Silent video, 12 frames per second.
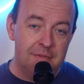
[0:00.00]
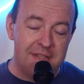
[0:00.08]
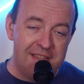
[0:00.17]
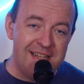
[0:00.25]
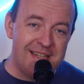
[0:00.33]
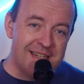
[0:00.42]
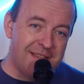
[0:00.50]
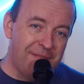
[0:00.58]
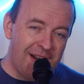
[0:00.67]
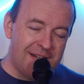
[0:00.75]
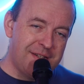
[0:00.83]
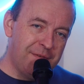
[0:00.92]
So this is the
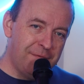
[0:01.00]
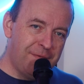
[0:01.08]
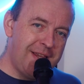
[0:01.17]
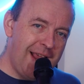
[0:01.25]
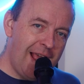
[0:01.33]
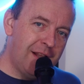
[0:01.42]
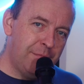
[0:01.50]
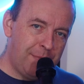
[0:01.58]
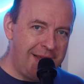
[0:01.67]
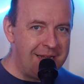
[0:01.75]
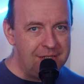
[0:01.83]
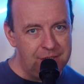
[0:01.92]
Valeton
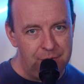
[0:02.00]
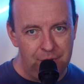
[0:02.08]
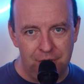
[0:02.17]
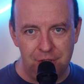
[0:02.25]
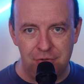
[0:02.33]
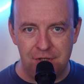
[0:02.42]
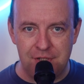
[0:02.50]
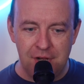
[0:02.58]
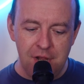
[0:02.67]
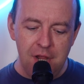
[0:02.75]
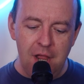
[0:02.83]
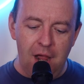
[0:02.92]
VLP-200.
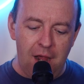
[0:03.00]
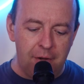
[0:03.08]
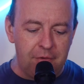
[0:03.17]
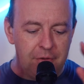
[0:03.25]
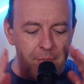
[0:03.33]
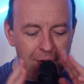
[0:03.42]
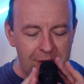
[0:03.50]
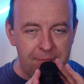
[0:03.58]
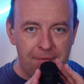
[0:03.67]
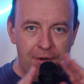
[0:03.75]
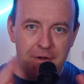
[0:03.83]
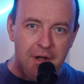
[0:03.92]
I've got the
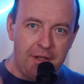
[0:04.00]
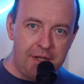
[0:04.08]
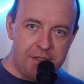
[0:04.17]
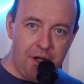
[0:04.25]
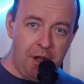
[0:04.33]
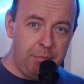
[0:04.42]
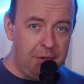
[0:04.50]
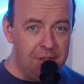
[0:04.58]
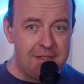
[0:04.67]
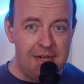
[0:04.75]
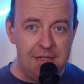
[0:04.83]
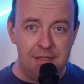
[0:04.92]
microphone and the guitar
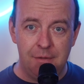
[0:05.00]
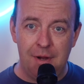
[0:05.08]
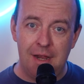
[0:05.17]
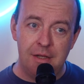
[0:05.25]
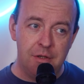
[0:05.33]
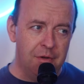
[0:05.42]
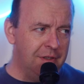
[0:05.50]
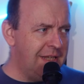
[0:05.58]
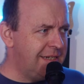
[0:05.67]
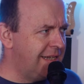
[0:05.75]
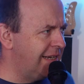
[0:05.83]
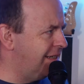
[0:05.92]
plugged into it. You're
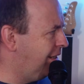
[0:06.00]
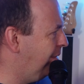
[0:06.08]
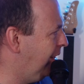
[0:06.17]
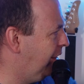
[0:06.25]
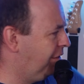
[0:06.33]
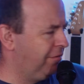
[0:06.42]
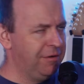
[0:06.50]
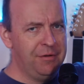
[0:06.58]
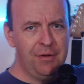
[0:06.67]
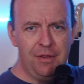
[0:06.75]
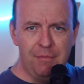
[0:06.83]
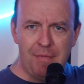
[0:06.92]
listening to it
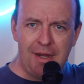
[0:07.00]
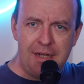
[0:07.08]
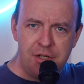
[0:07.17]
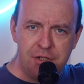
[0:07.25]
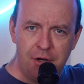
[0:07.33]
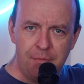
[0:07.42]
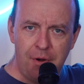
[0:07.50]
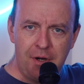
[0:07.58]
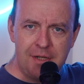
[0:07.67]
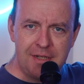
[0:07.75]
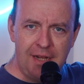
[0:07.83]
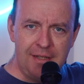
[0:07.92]
through the Mackie
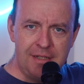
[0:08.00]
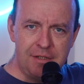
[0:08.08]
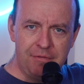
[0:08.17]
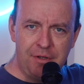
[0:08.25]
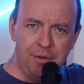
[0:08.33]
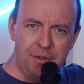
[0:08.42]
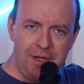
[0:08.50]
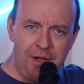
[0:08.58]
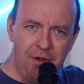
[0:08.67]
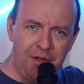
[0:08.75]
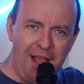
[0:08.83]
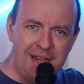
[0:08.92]
Showbox, and this is recording
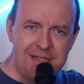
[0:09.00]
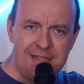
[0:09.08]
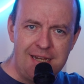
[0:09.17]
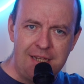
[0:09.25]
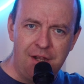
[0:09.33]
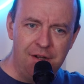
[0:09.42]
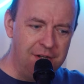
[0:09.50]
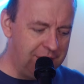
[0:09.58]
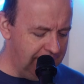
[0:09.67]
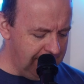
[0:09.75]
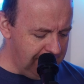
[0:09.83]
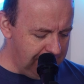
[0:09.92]
on SD card
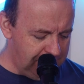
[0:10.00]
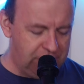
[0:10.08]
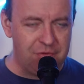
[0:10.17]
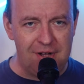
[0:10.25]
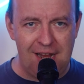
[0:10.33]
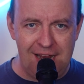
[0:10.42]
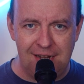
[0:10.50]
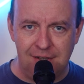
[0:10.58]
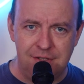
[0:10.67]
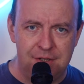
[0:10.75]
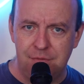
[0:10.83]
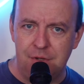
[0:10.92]
straight in
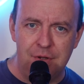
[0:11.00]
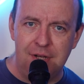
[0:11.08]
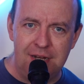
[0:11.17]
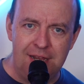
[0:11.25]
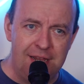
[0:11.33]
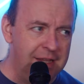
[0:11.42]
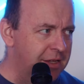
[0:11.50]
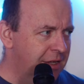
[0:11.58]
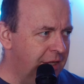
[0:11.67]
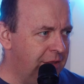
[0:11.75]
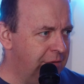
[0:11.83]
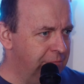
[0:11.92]
so you can hear
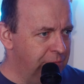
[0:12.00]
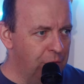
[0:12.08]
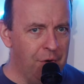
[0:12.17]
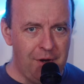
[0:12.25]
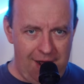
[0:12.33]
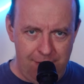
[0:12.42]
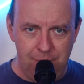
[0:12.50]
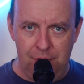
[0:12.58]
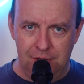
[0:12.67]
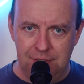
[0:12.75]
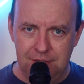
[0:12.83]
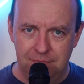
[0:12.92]
the raw
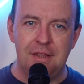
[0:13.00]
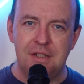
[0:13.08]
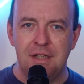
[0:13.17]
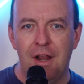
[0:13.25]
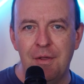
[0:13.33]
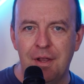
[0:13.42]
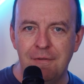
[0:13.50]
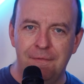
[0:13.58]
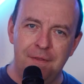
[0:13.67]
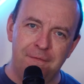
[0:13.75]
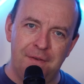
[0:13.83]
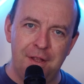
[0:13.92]
input. Now, the slogan
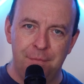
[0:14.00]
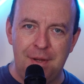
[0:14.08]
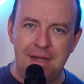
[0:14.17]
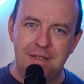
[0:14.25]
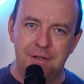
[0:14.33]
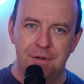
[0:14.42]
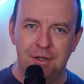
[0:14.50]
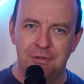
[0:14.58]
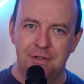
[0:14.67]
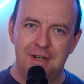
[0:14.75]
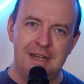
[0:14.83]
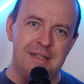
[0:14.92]
for the
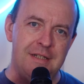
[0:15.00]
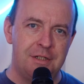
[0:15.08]
VLP-200 is